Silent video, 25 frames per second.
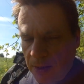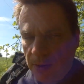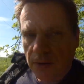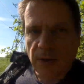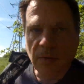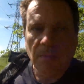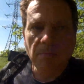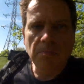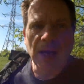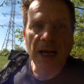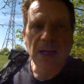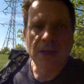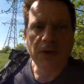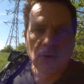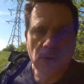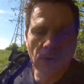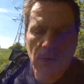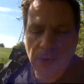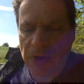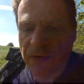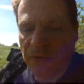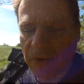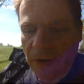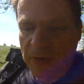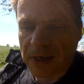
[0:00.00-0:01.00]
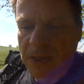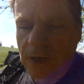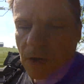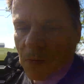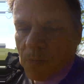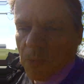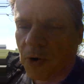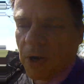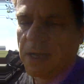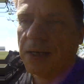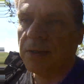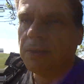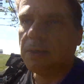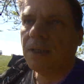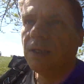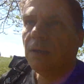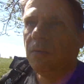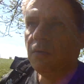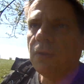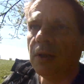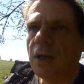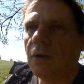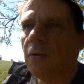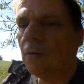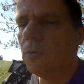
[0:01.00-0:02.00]
The manuals are very comprehensive
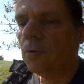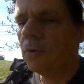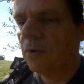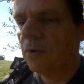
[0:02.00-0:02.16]
and they're all